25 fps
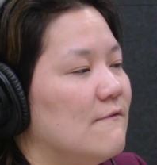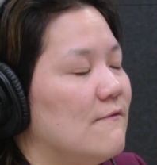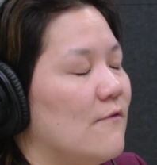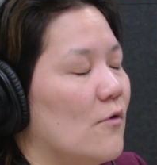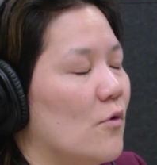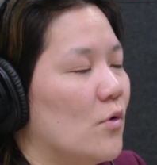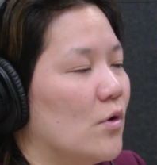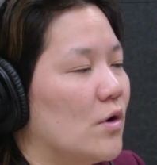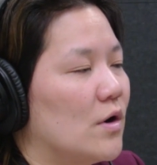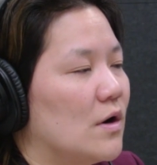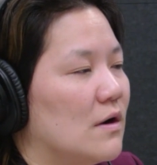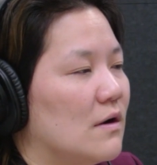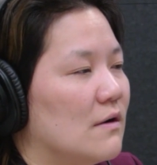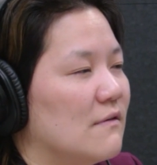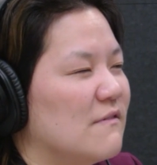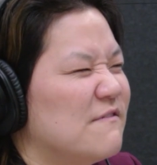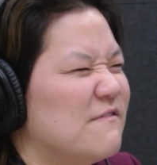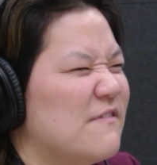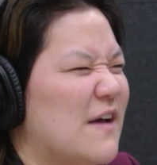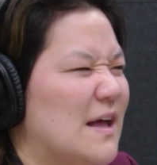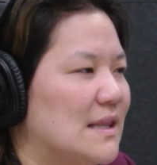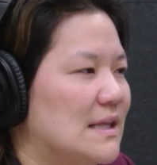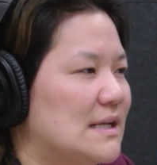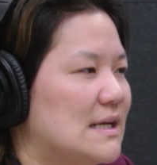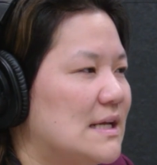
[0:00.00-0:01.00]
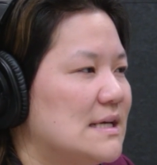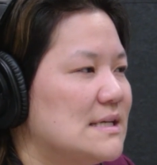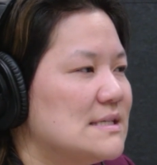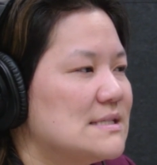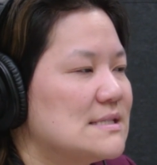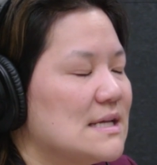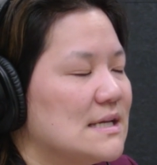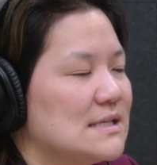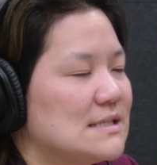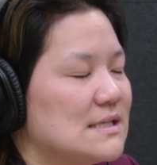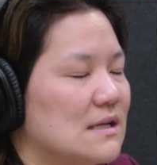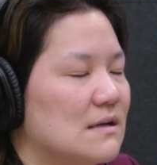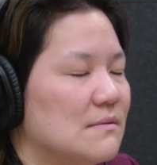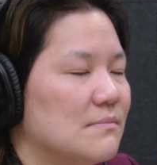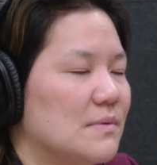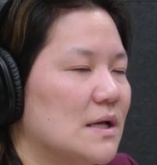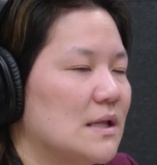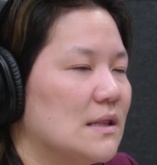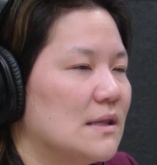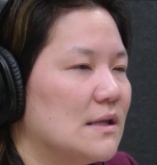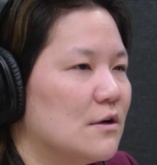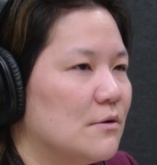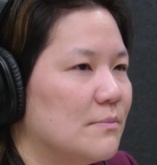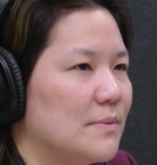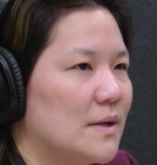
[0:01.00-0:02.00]
For felonies, they tend to be a
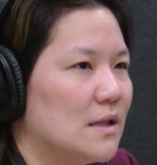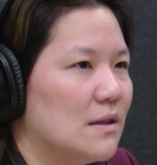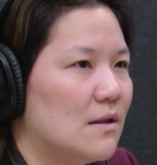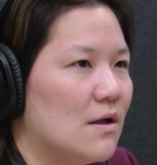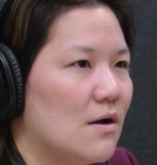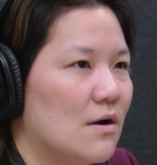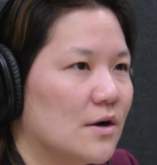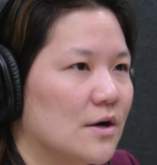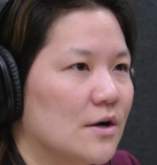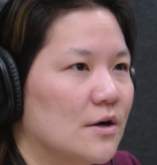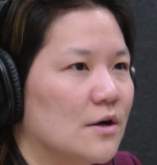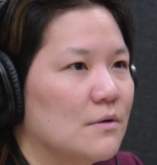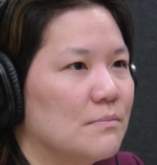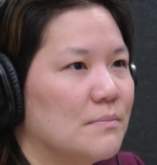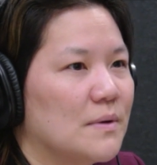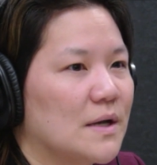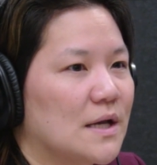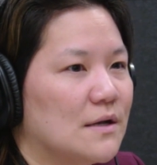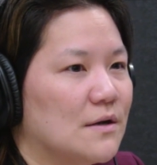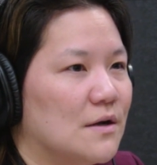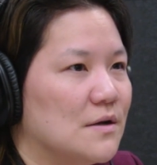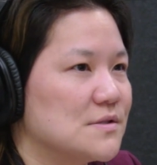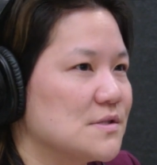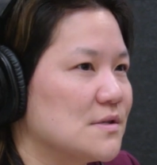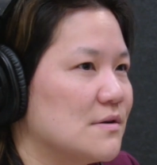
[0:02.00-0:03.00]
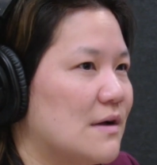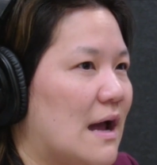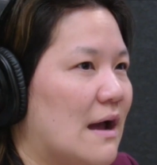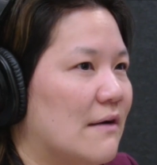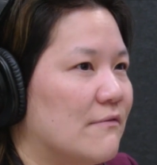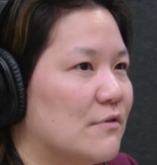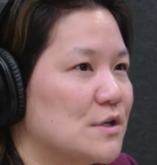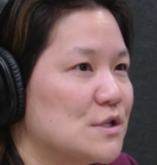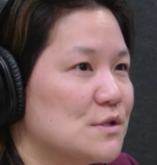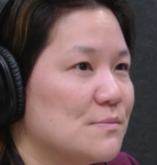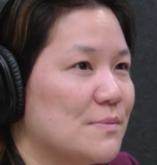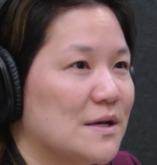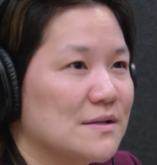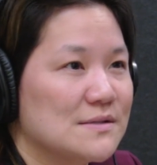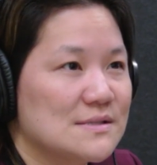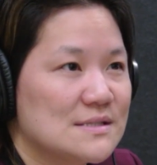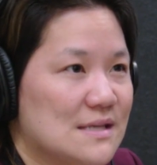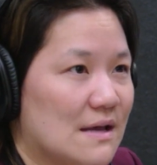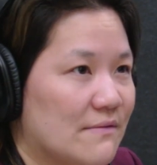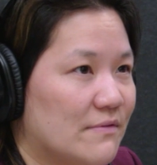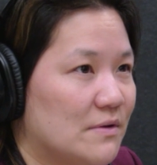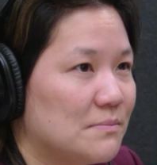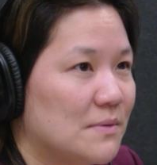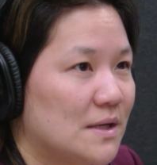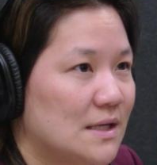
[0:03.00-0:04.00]
little bit longer, but can also average about
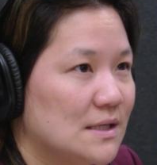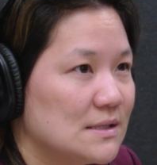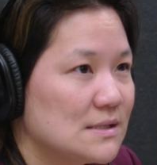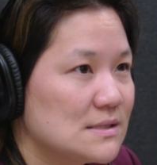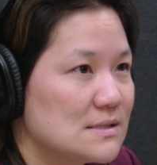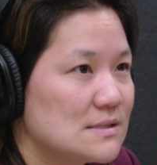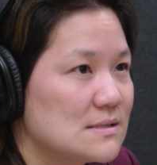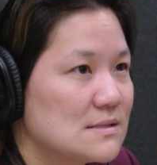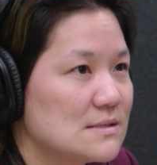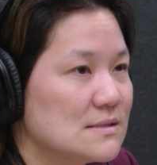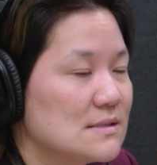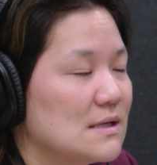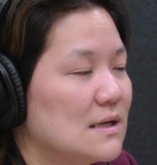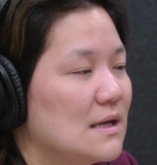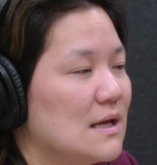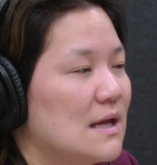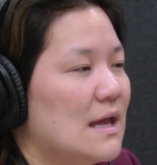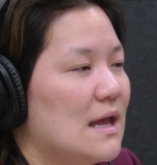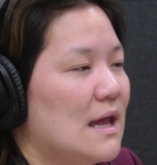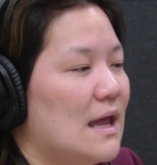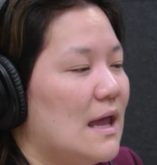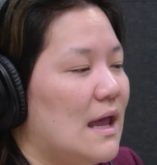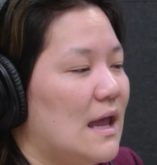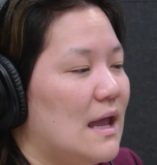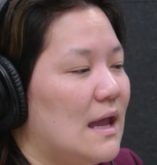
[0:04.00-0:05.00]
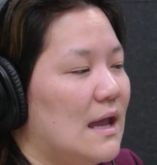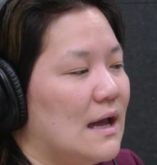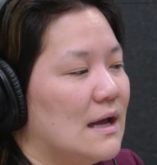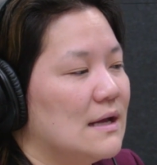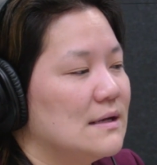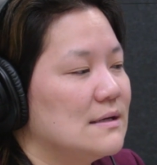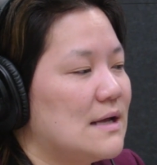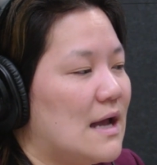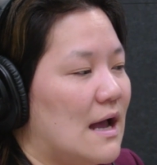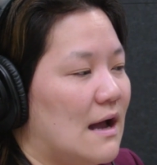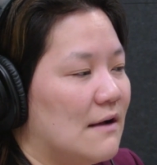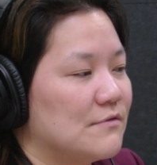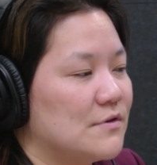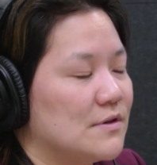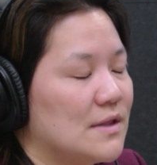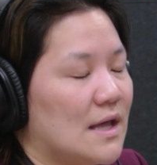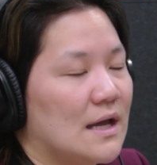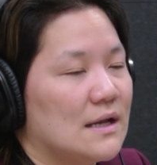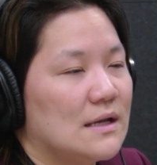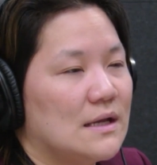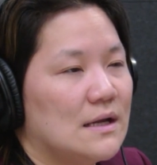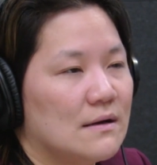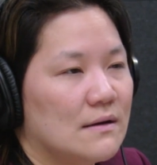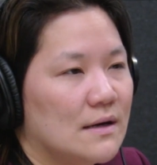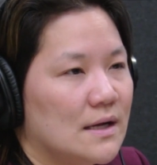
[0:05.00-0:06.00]
7 minutes. And after
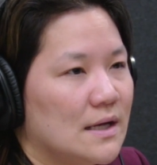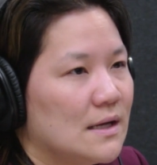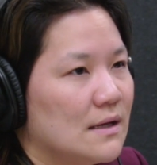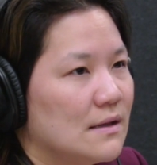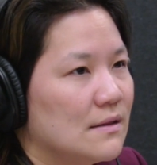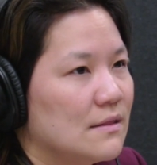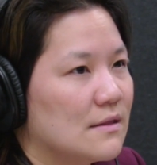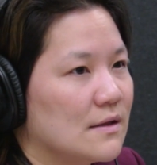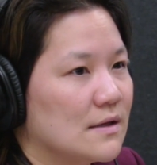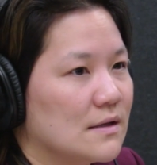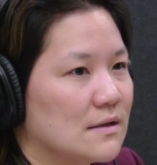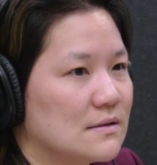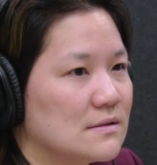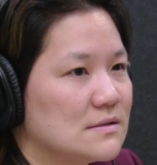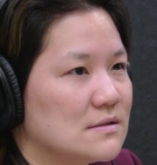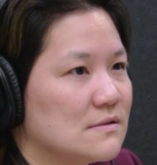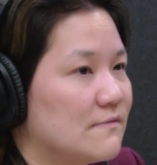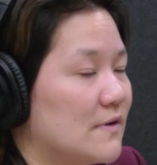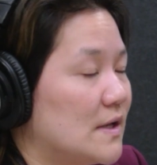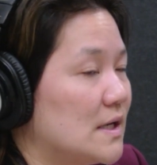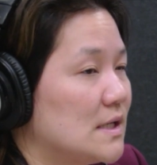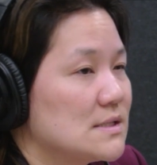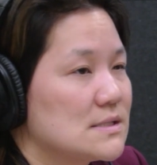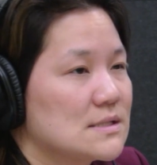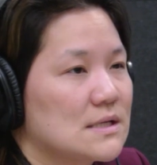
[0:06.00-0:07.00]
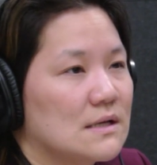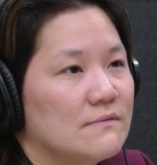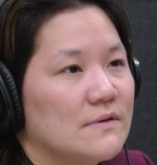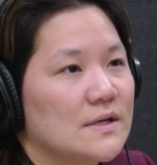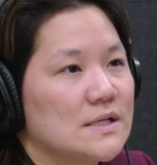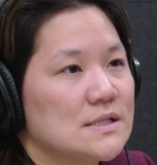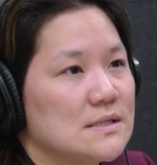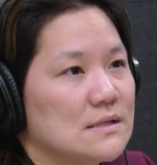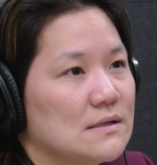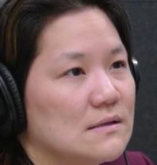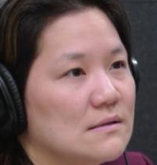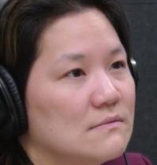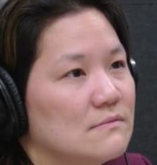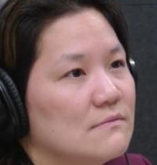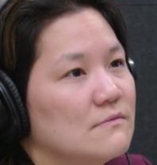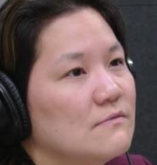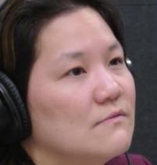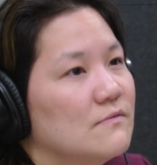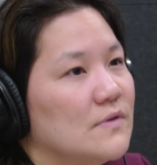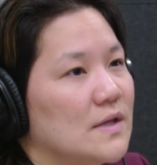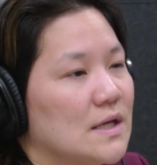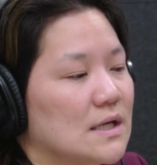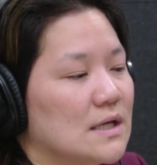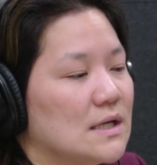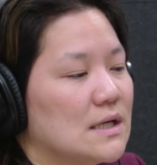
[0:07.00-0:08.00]
that hearing, the defendant's convicted
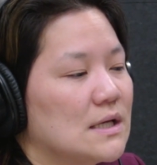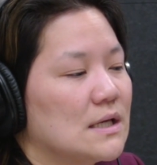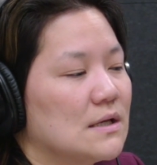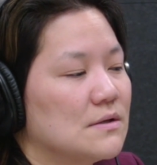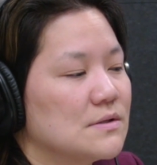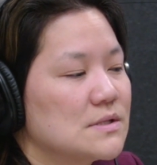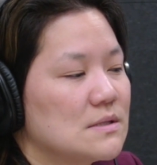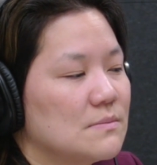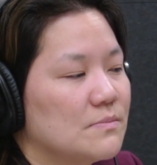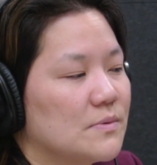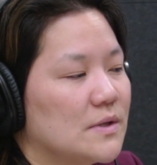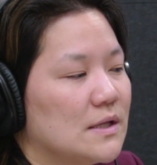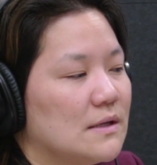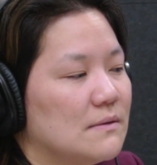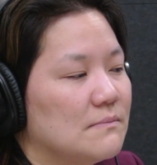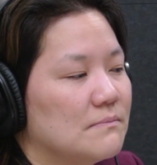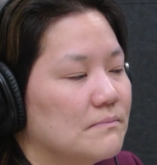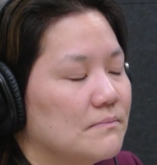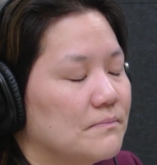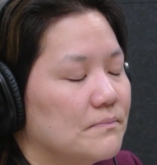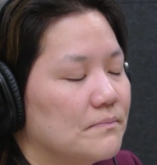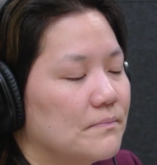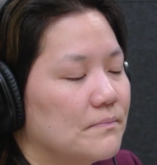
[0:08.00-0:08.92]
via a guilty plea.